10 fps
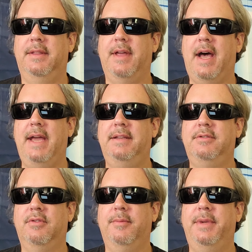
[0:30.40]
the high
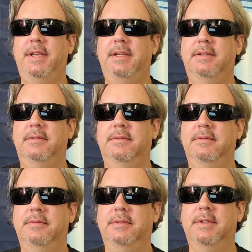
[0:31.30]
is going to be
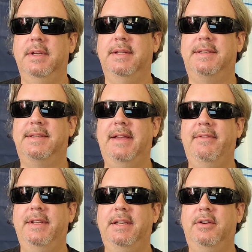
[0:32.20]

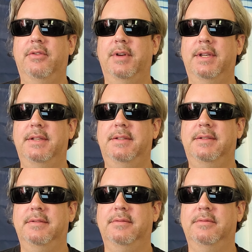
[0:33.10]
70
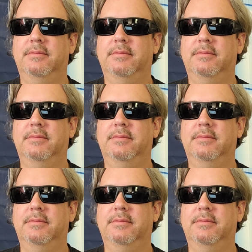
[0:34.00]
degrees